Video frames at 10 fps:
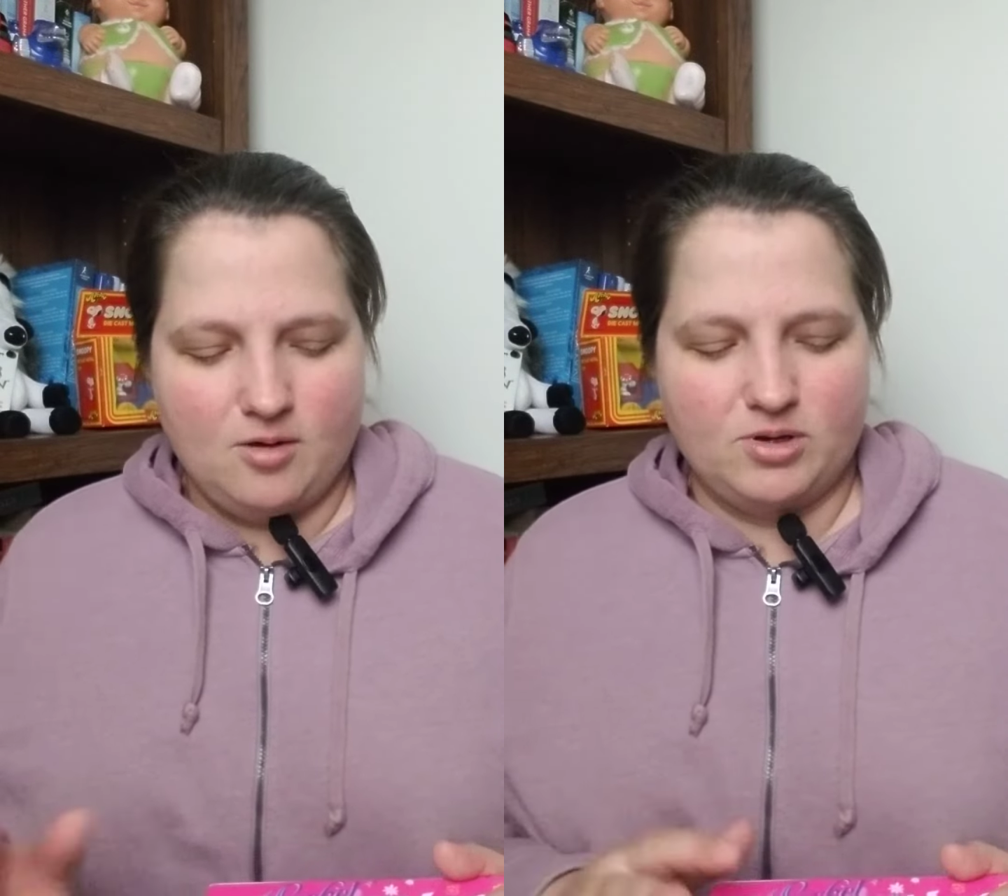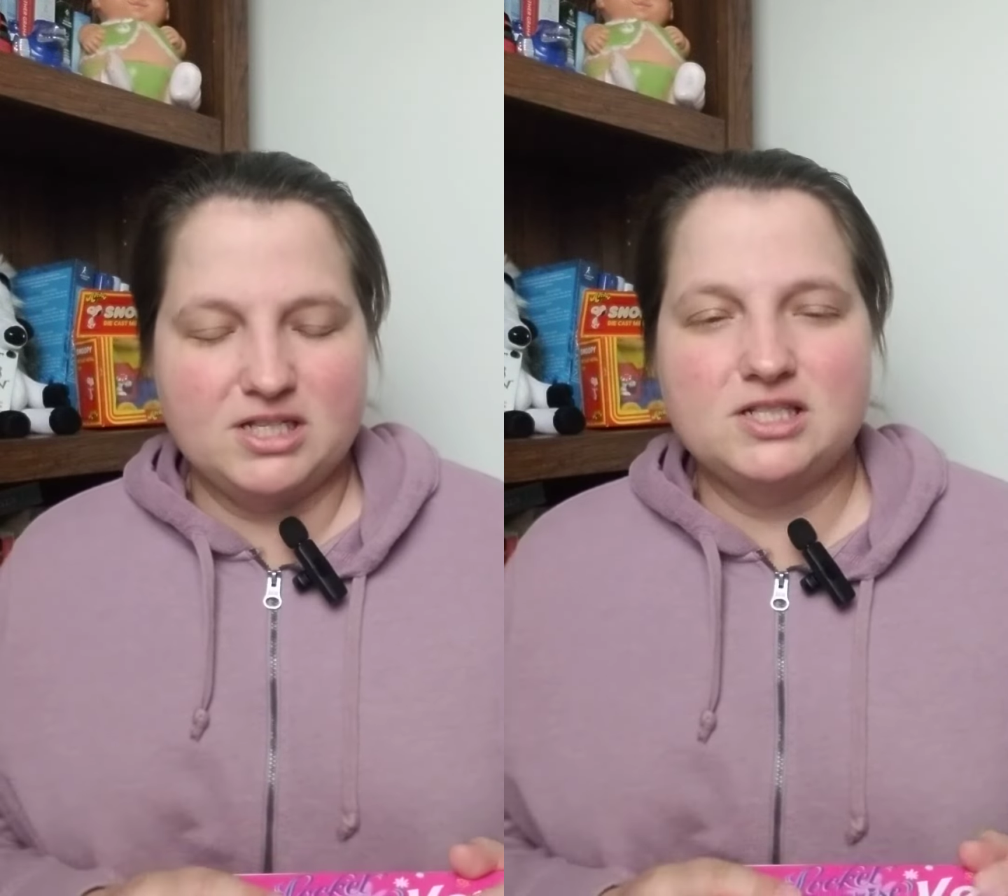
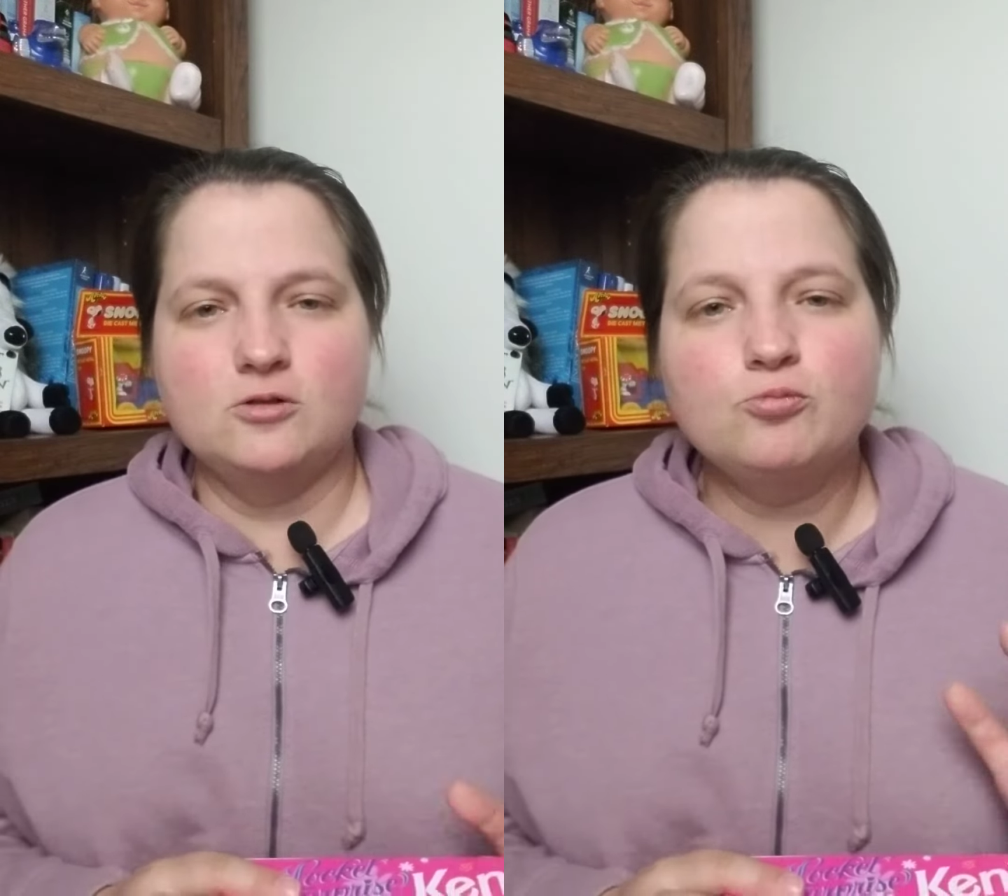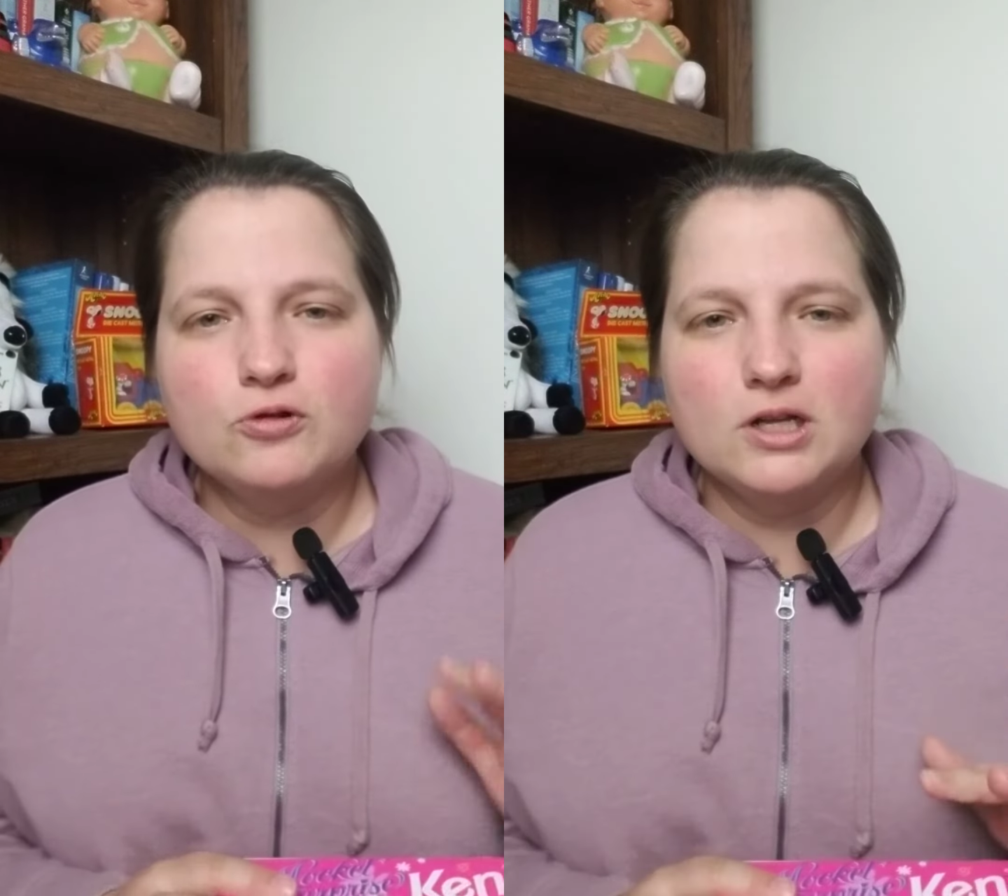But it's still
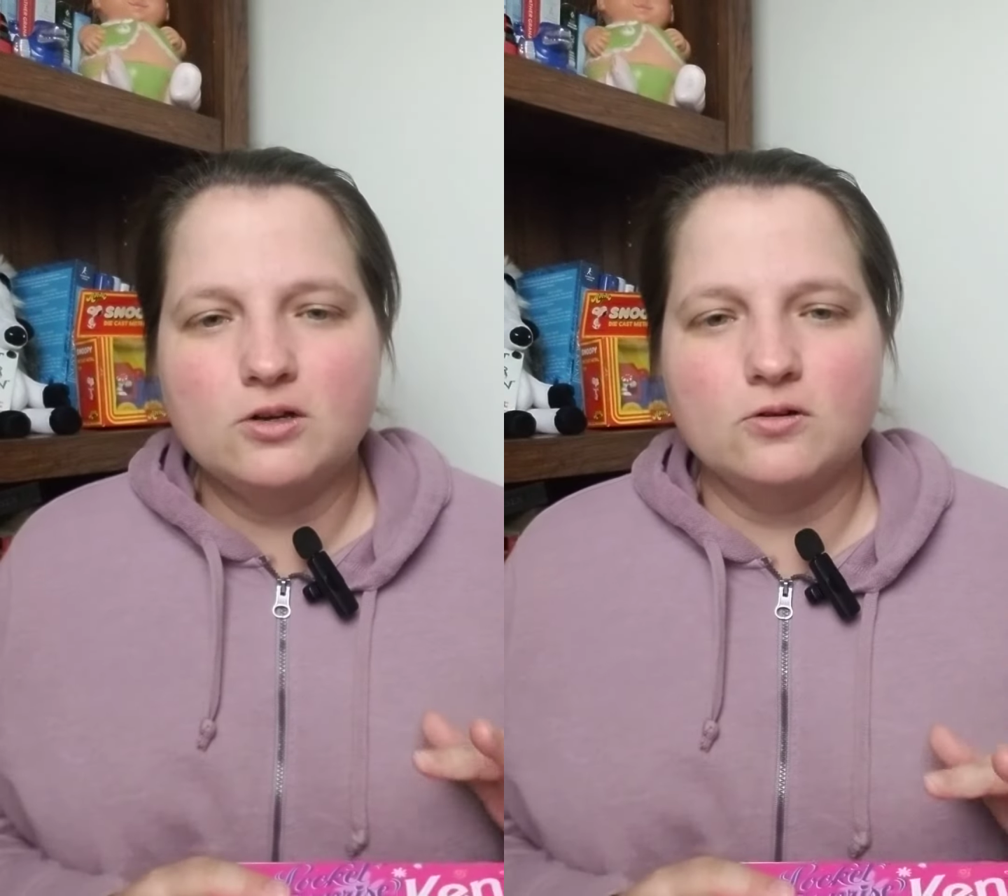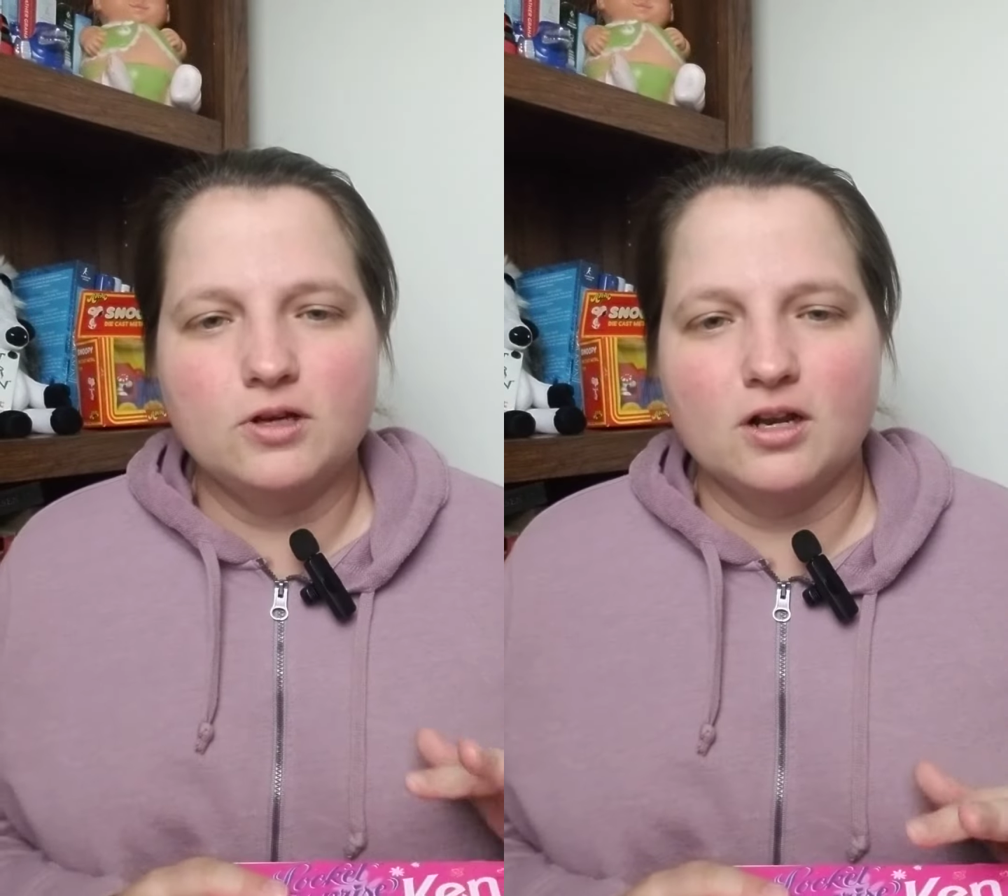pretty
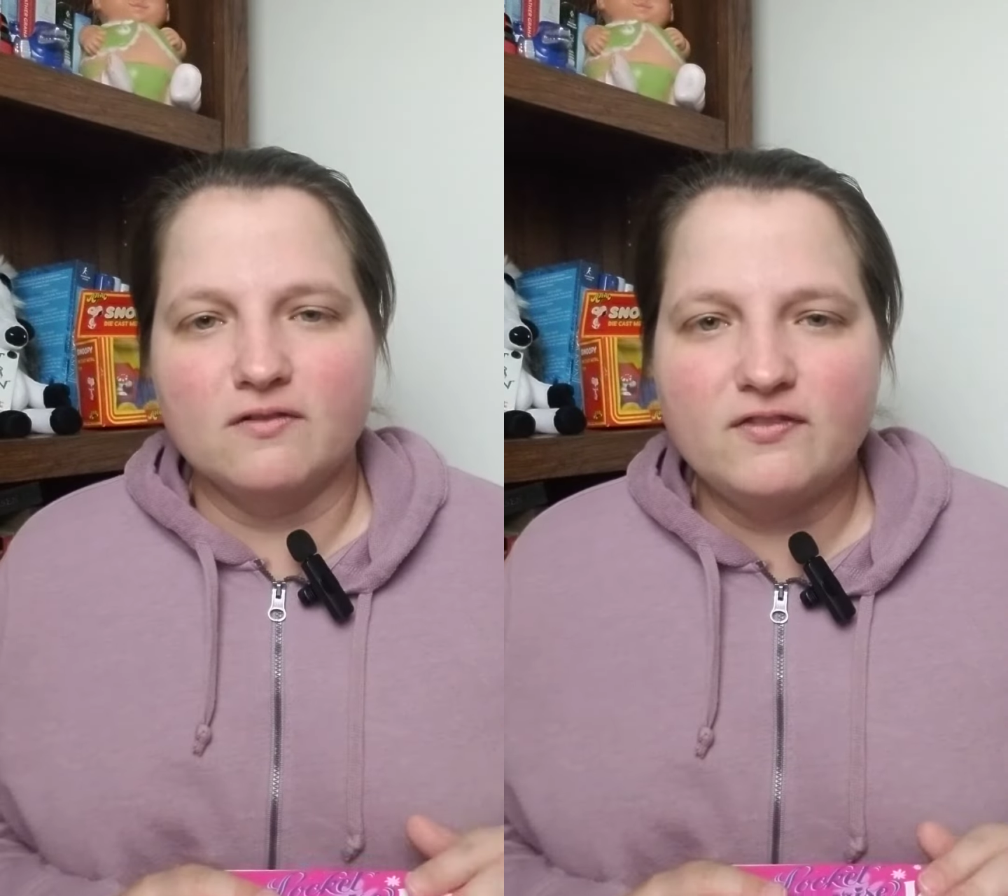cool, you know,